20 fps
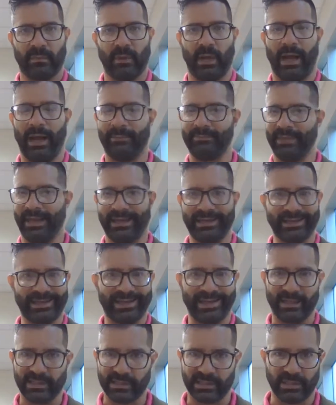I'm not
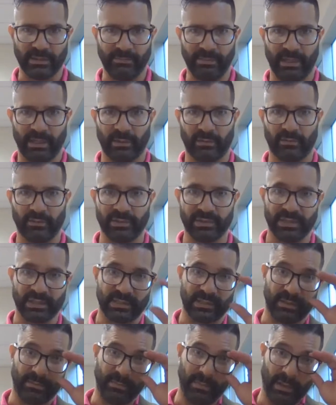against the medical
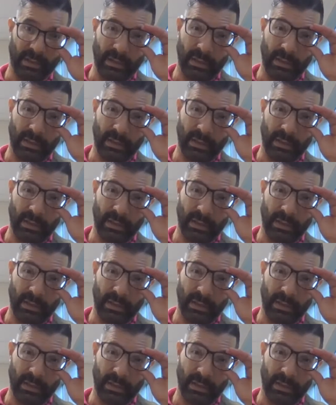system.